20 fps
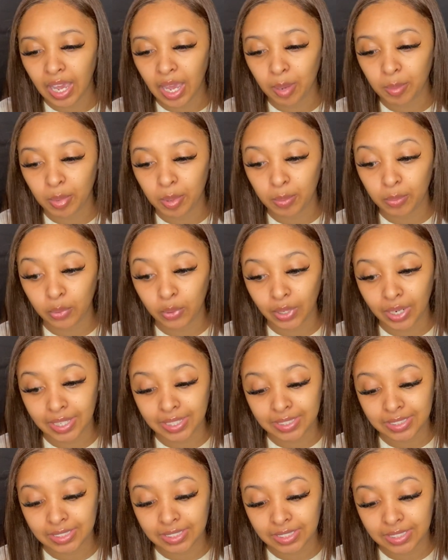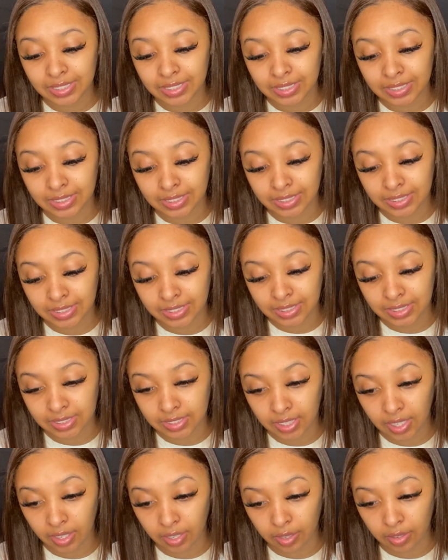I'm gonna press
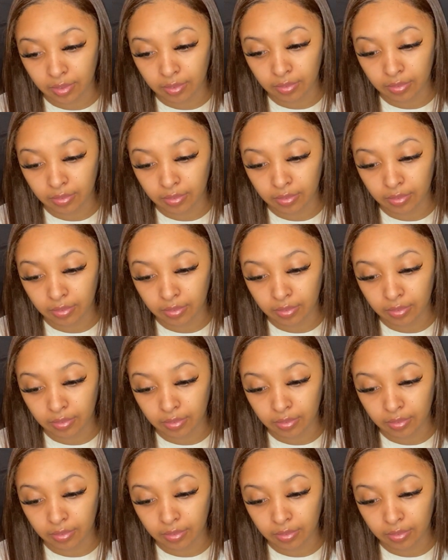save.